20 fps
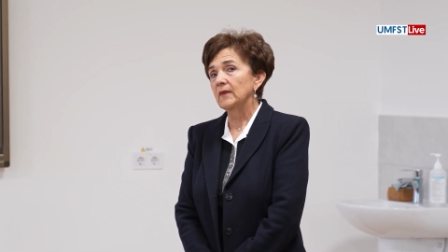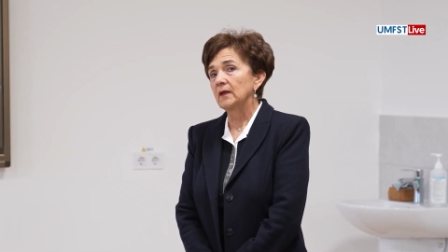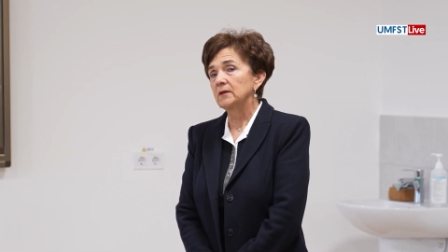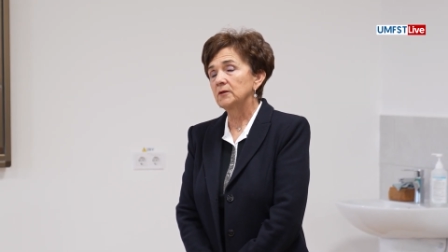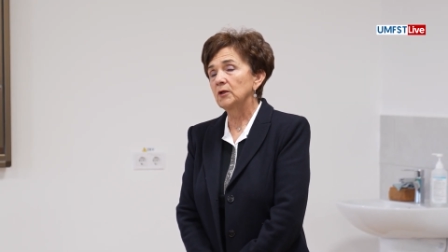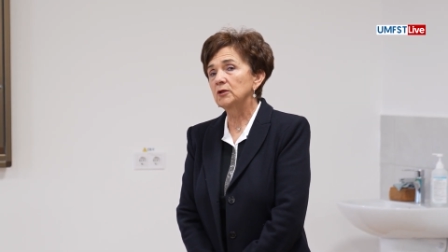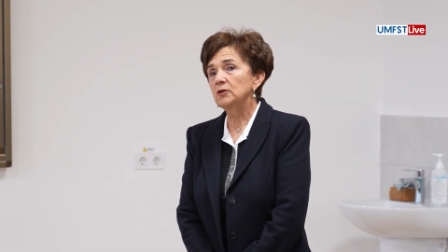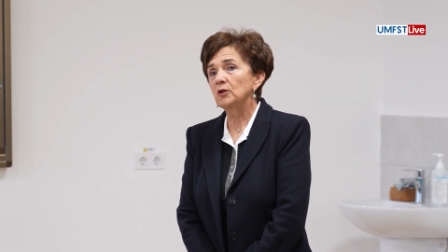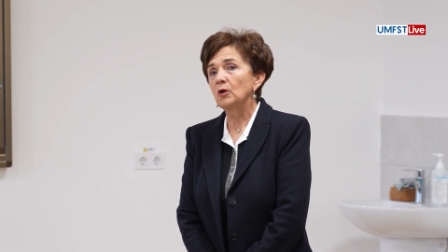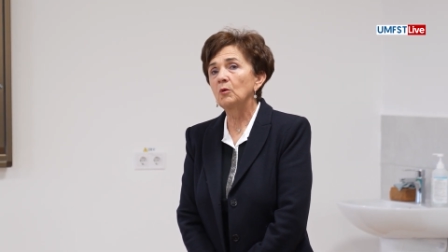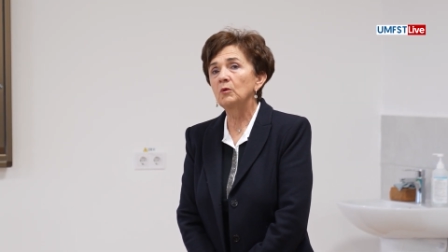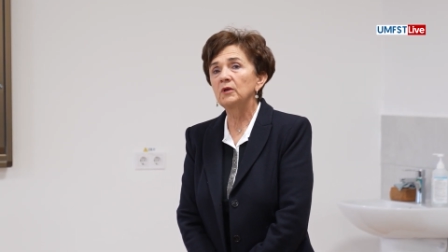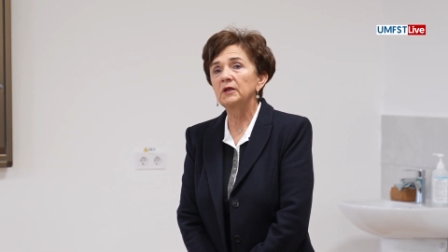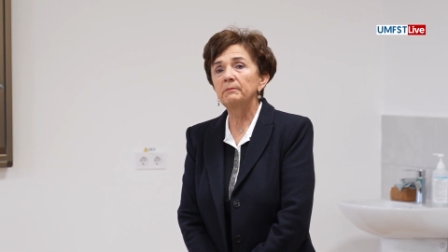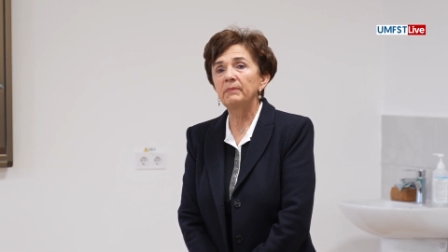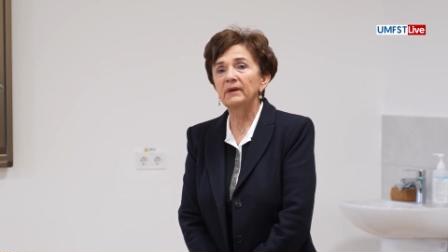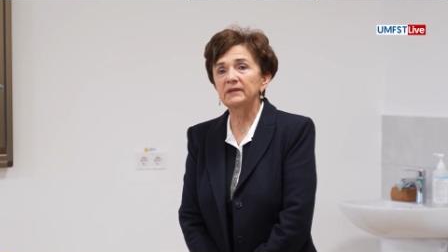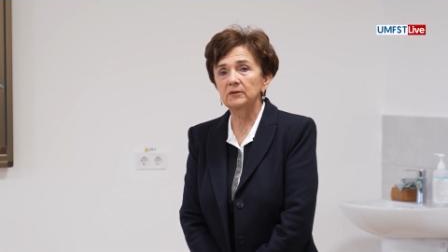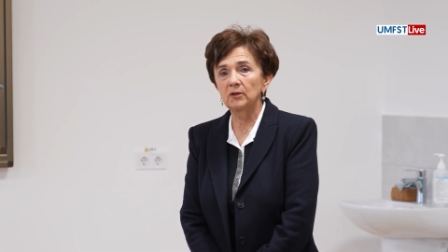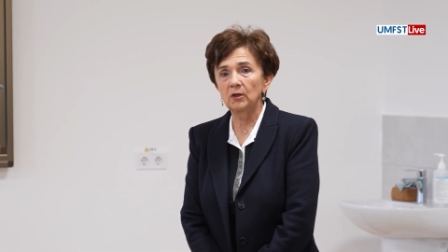not
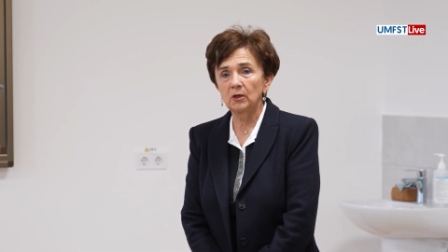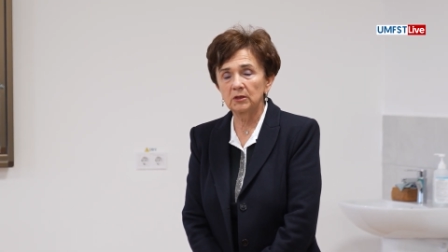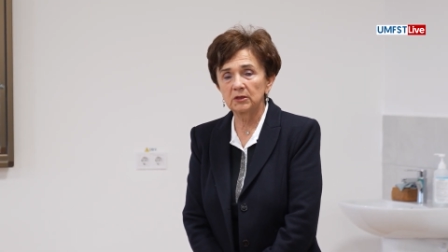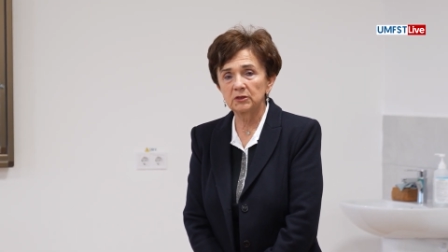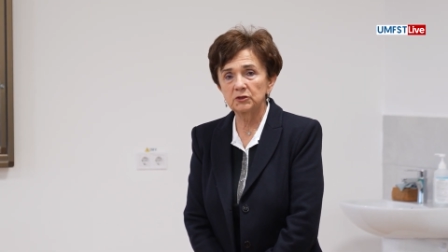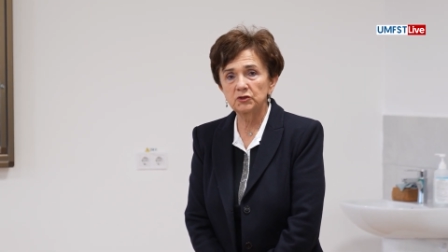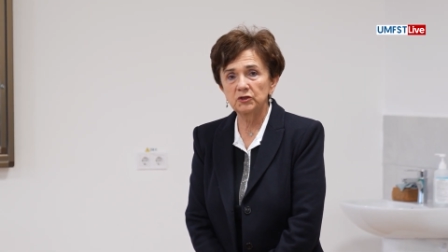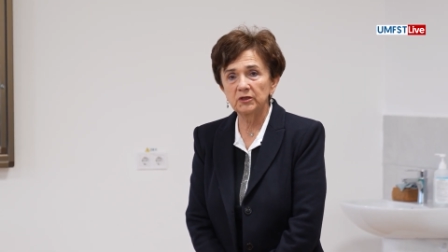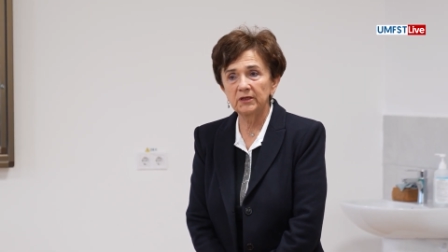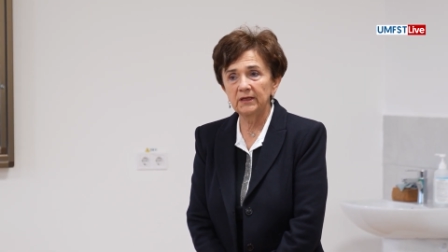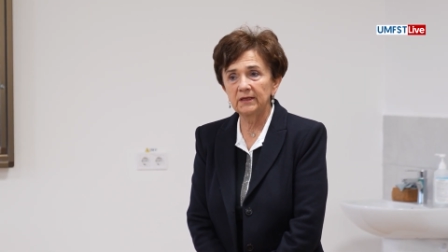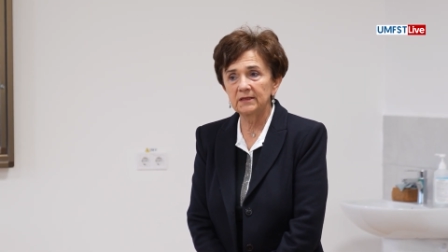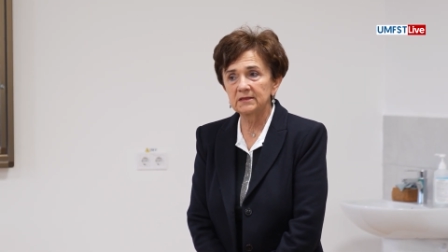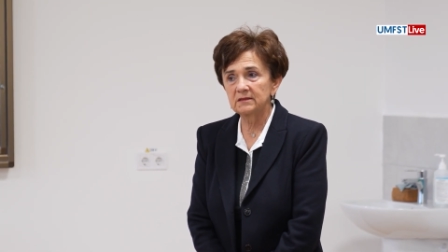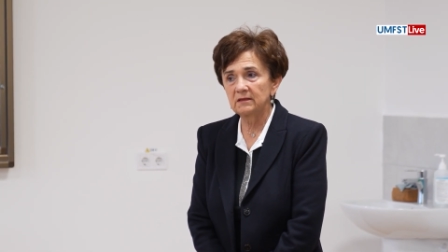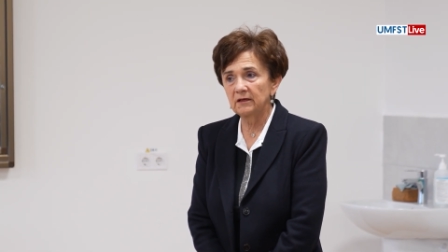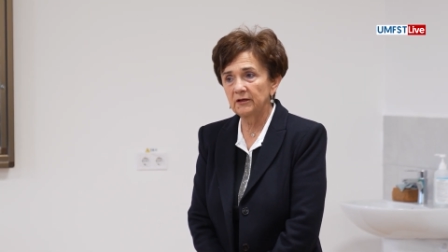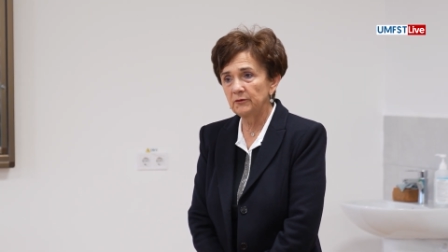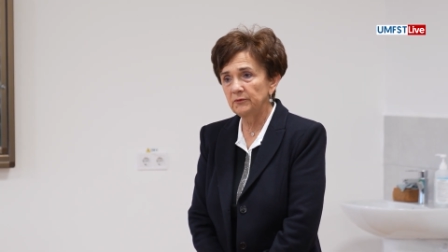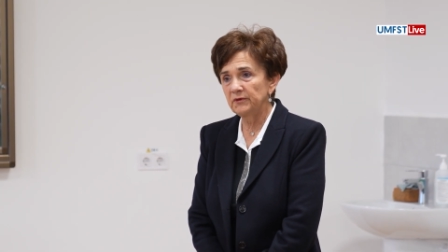only pathology
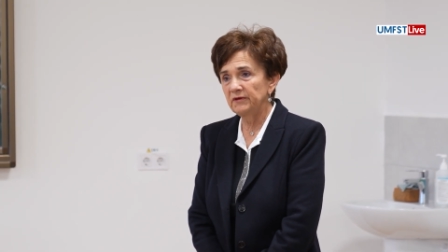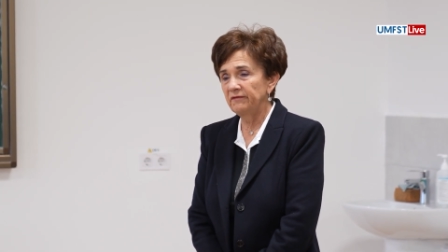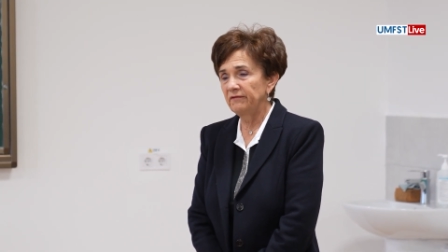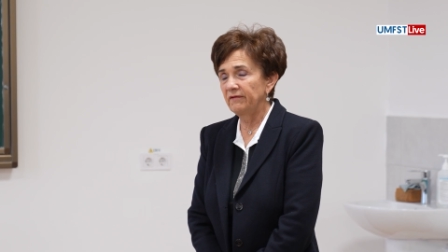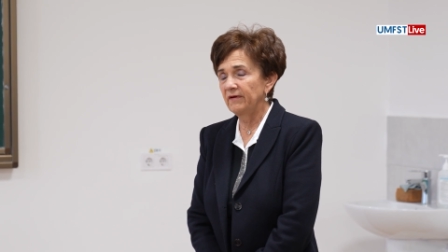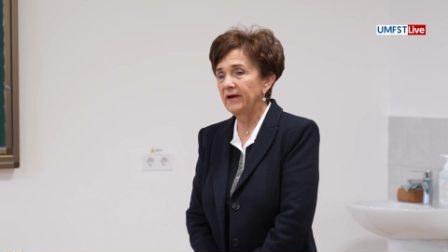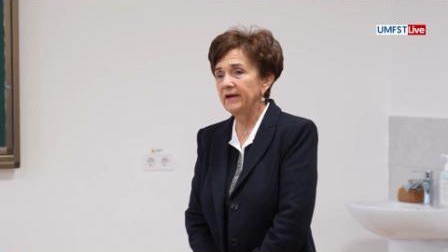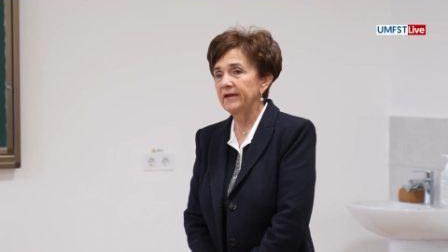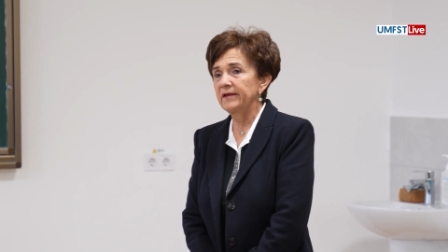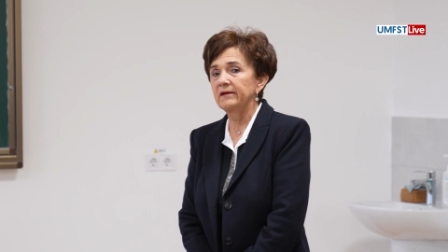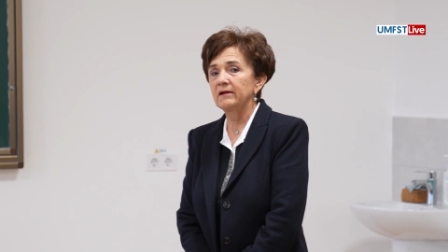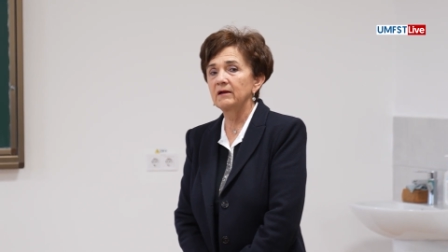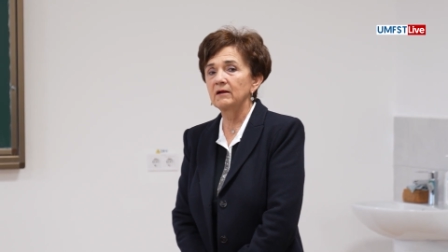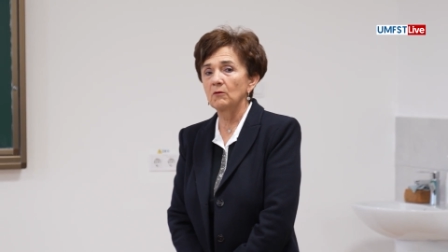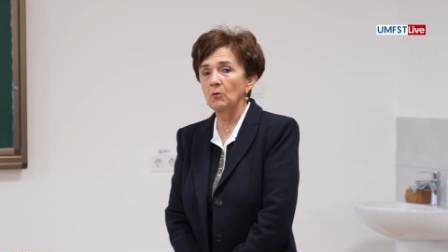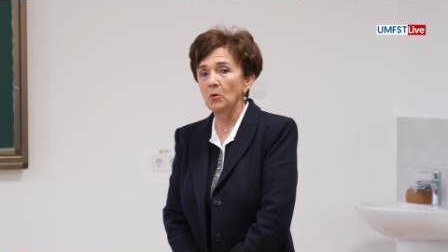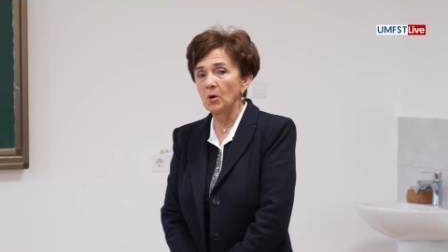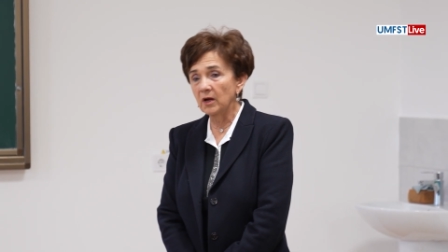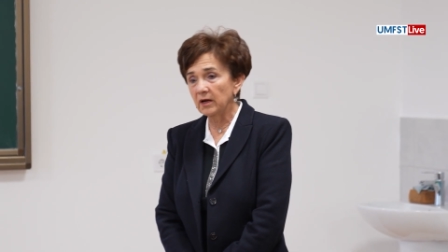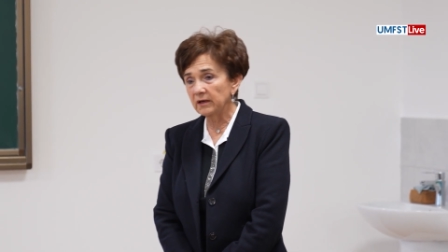is the unifying
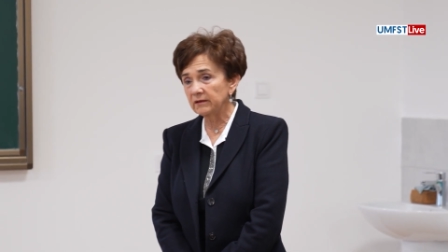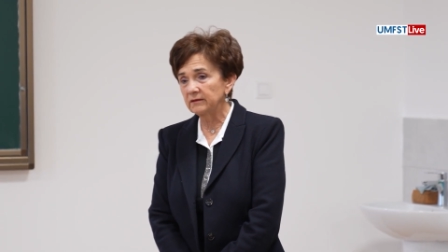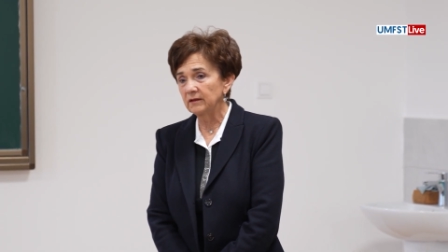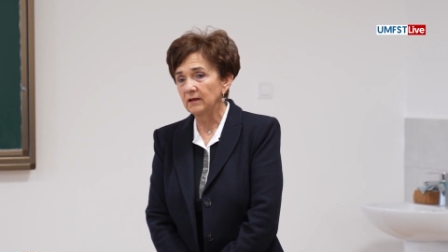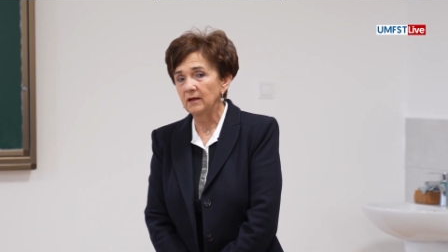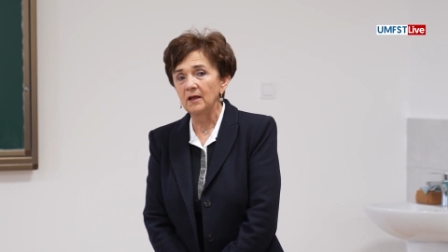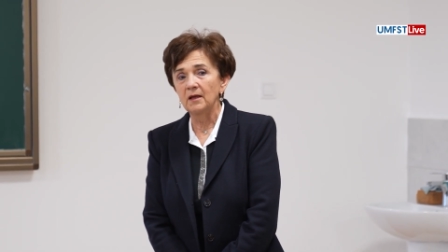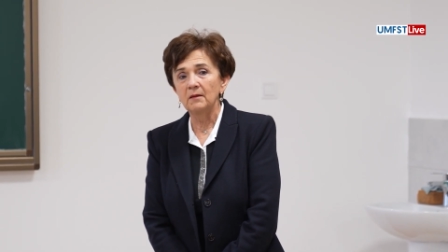word,